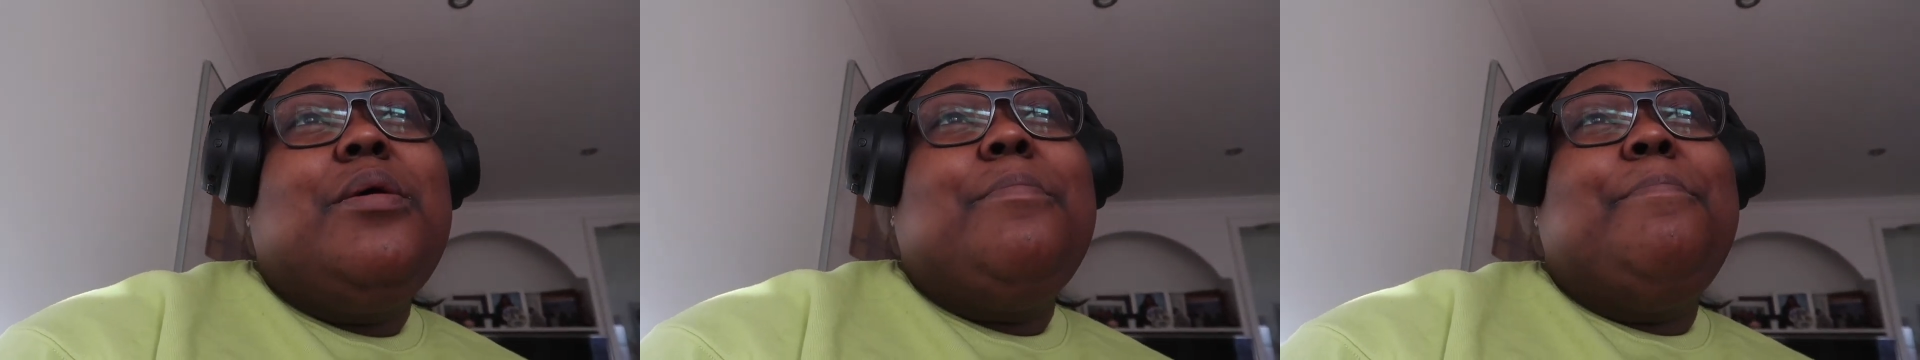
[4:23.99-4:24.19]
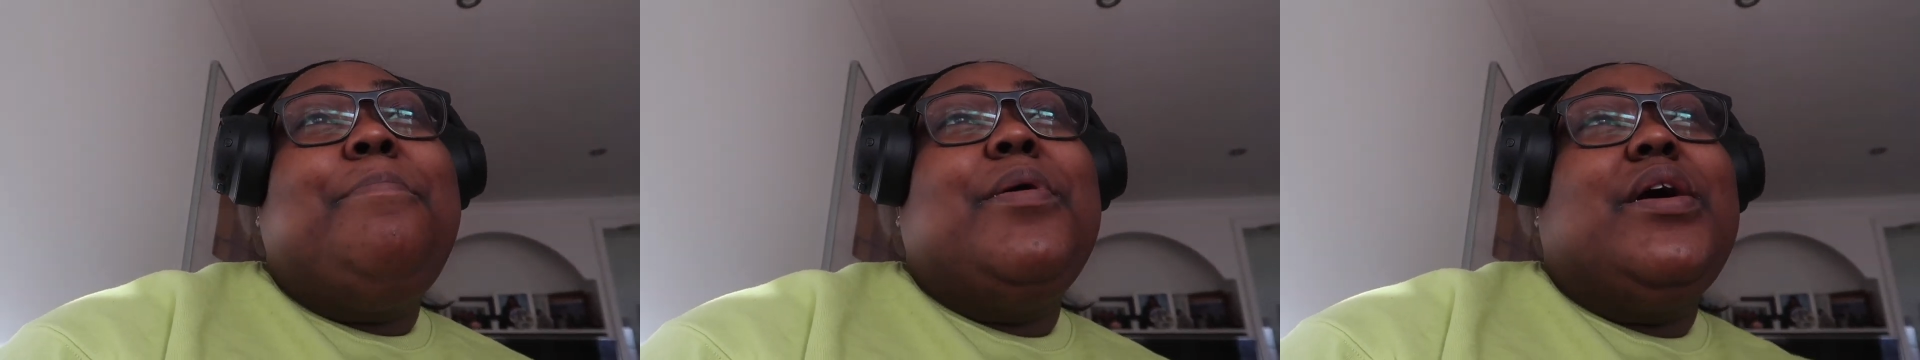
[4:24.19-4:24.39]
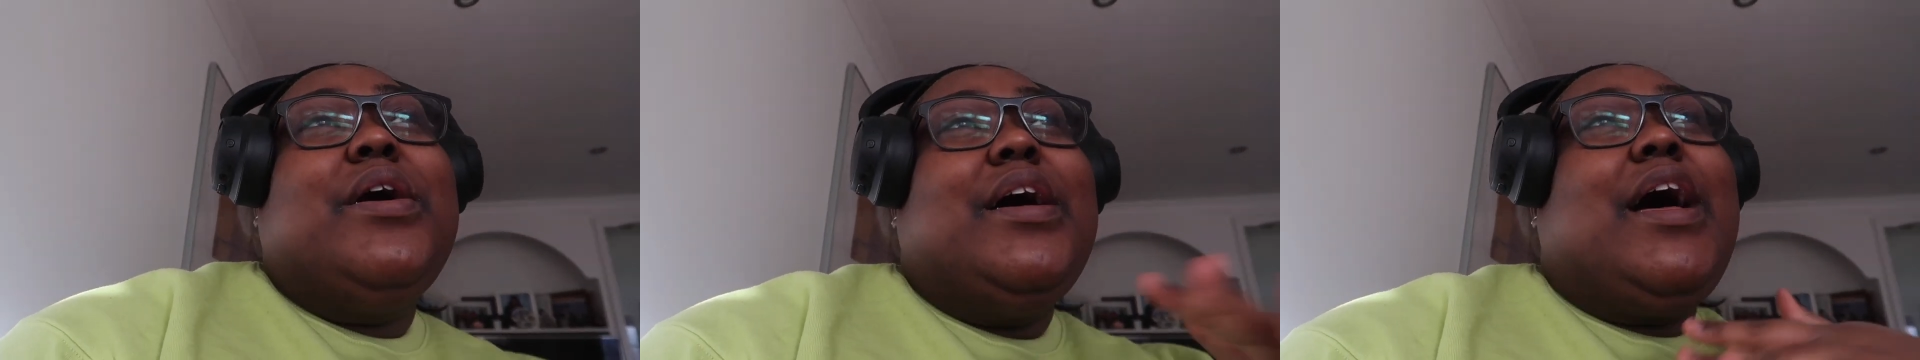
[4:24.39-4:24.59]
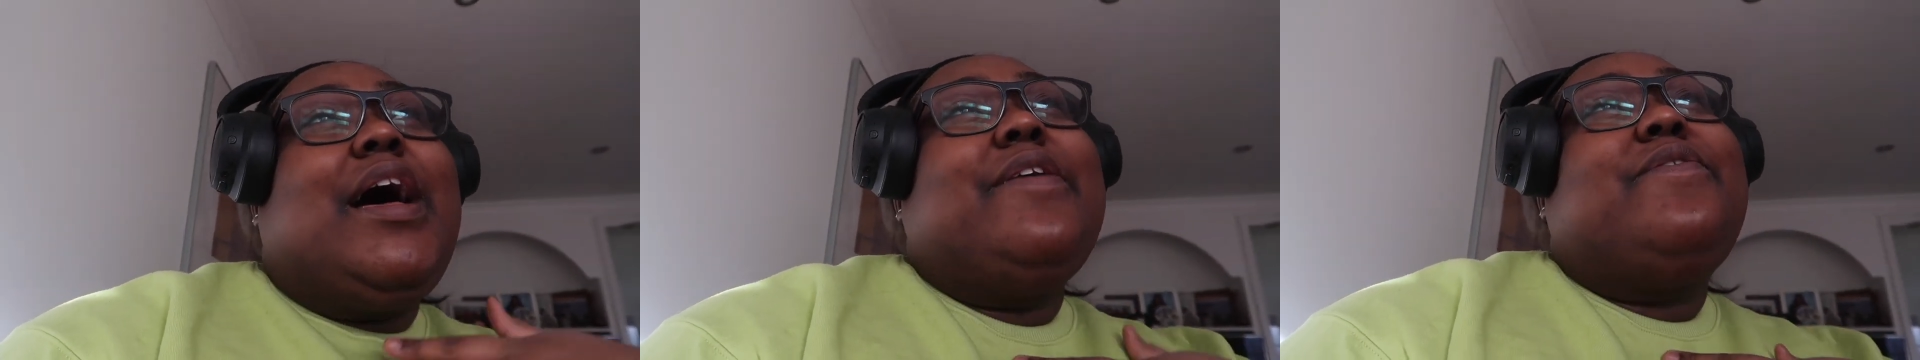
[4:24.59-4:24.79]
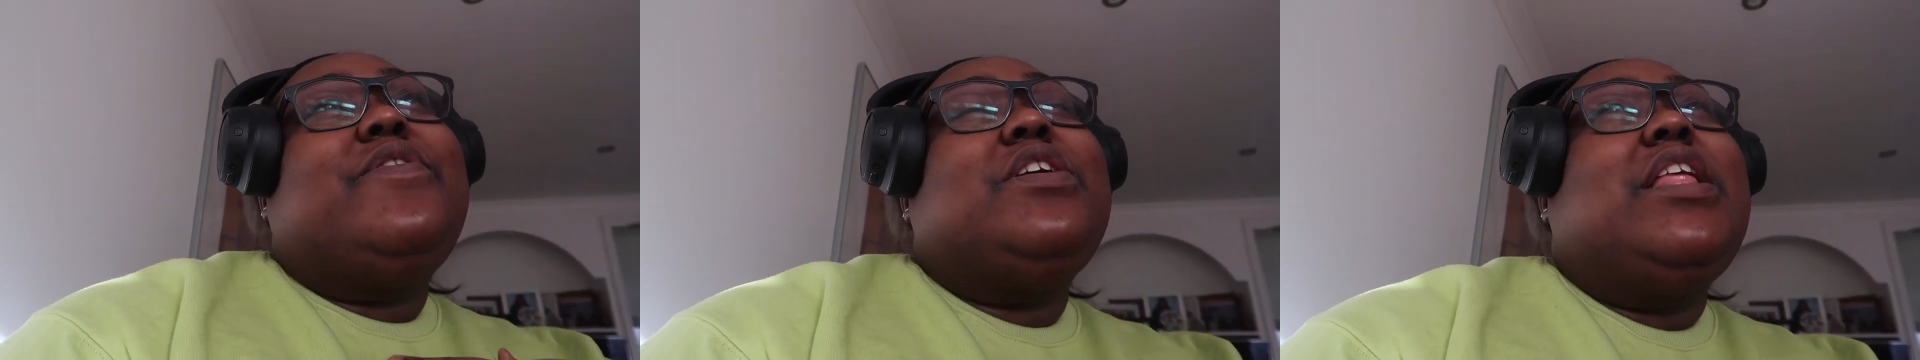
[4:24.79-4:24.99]
but
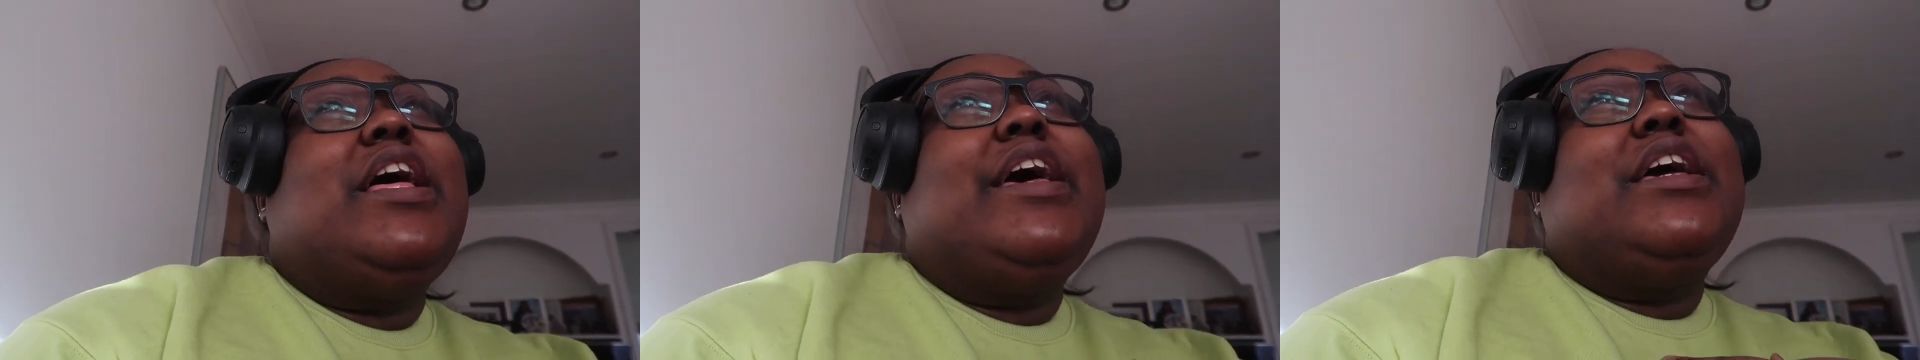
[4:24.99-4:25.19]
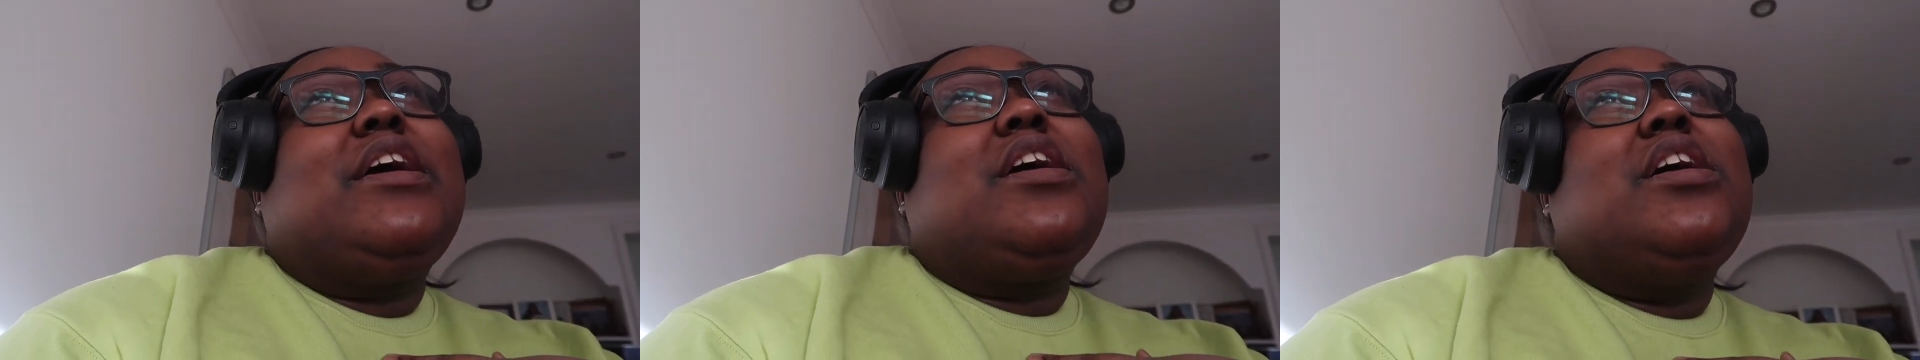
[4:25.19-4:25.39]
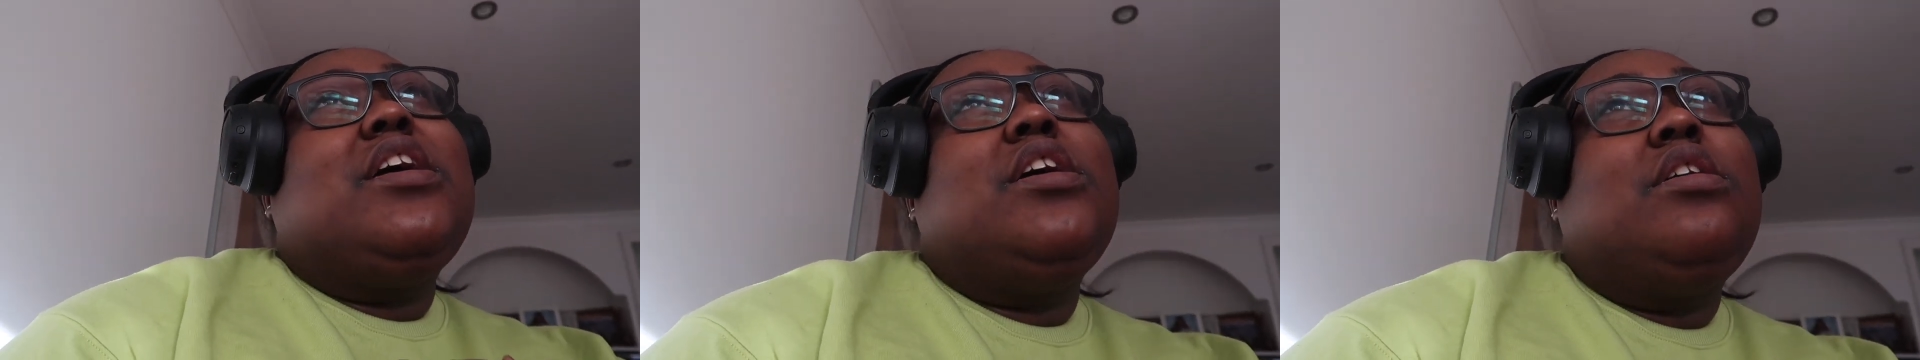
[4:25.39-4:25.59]
i feel like